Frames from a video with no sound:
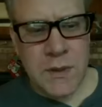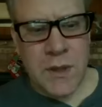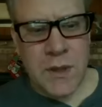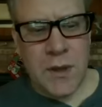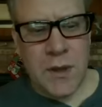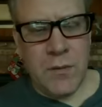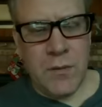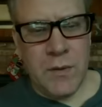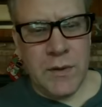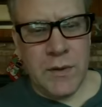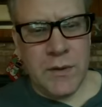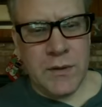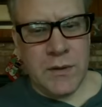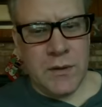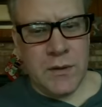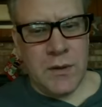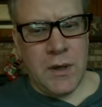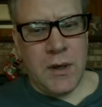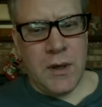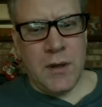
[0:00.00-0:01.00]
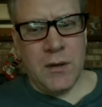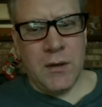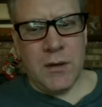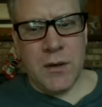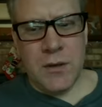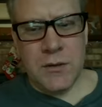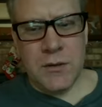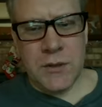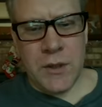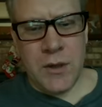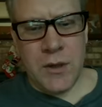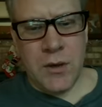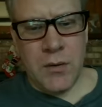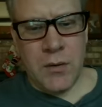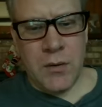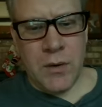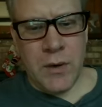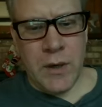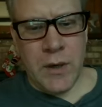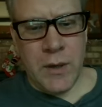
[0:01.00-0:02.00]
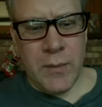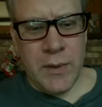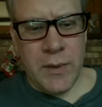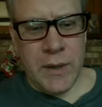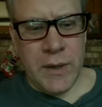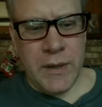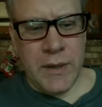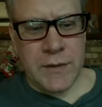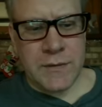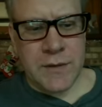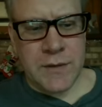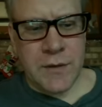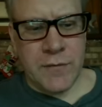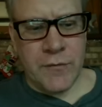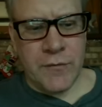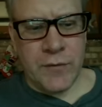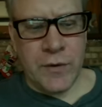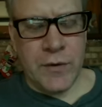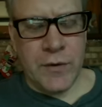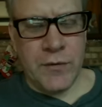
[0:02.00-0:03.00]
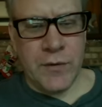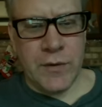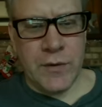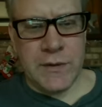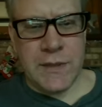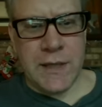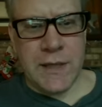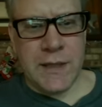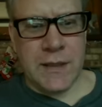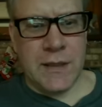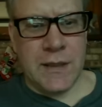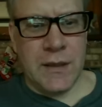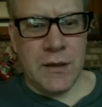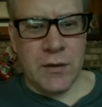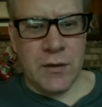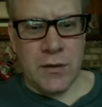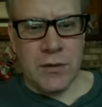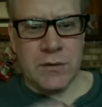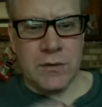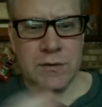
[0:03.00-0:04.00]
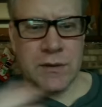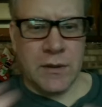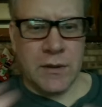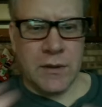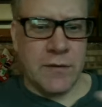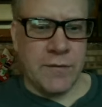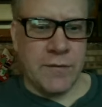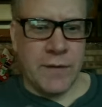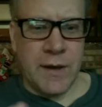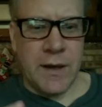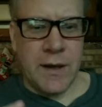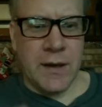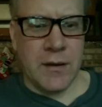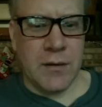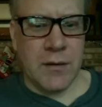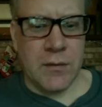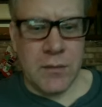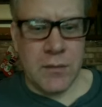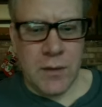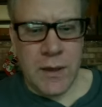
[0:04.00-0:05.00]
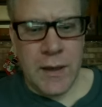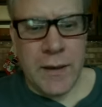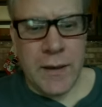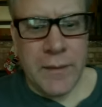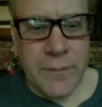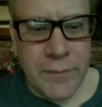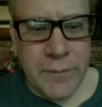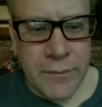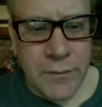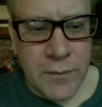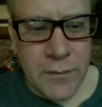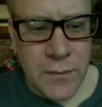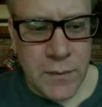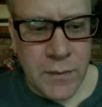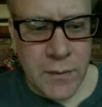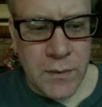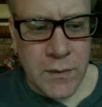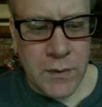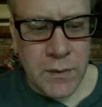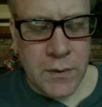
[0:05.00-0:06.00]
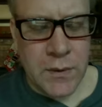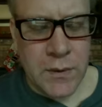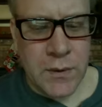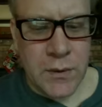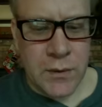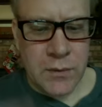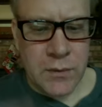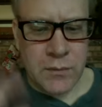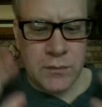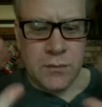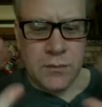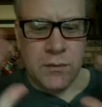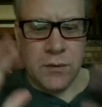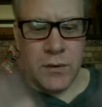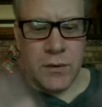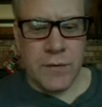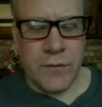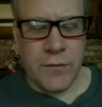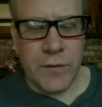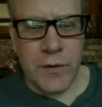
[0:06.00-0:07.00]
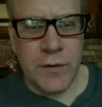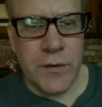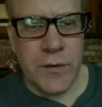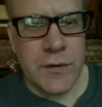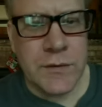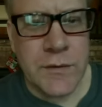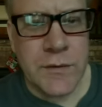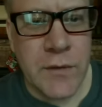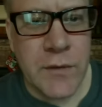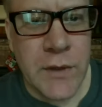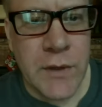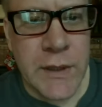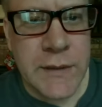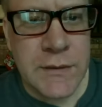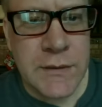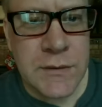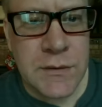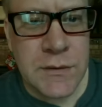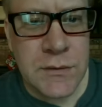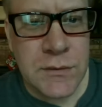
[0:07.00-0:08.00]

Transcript: at all with Coach O or anybody else on free throw technique or solidifying your free throws over the last